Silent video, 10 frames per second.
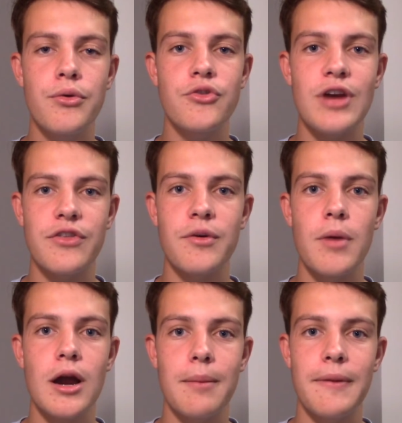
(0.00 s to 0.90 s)
the transfer
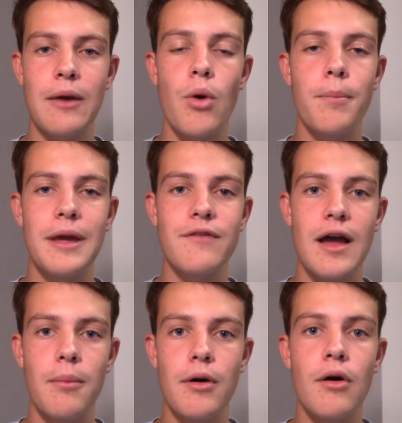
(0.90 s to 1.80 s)
market, but they won't be
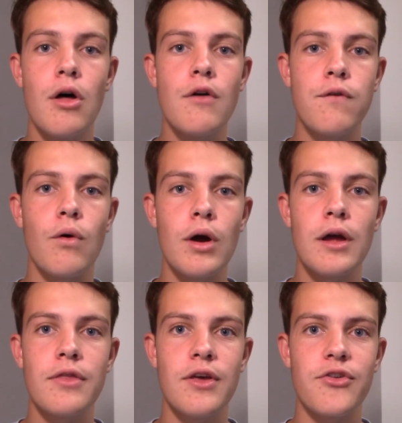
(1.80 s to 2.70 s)
available
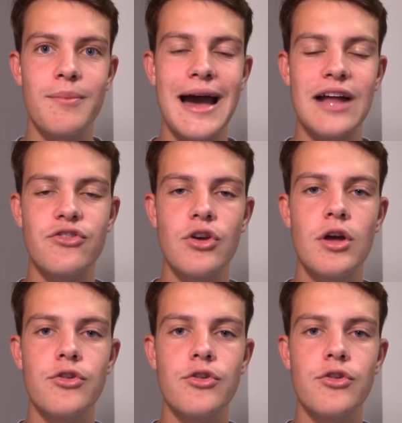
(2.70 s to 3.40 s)
for this match.